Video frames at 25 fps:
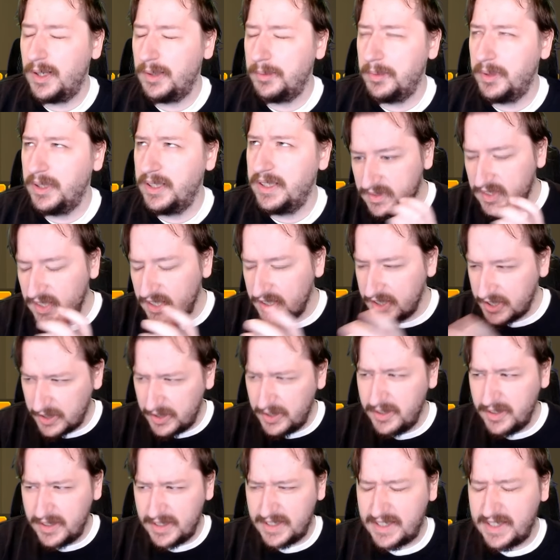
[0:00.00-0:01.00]
I believe. So
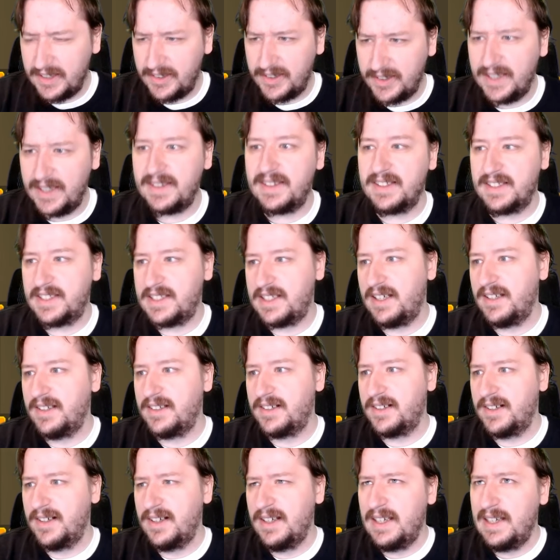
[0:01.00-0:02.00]
you can still get this
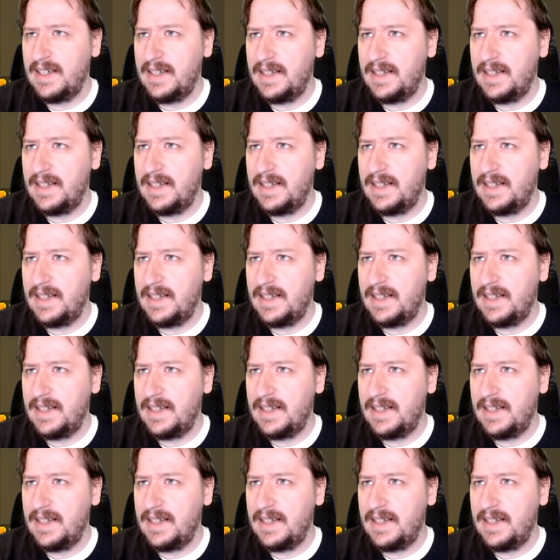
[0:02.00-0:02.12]
color.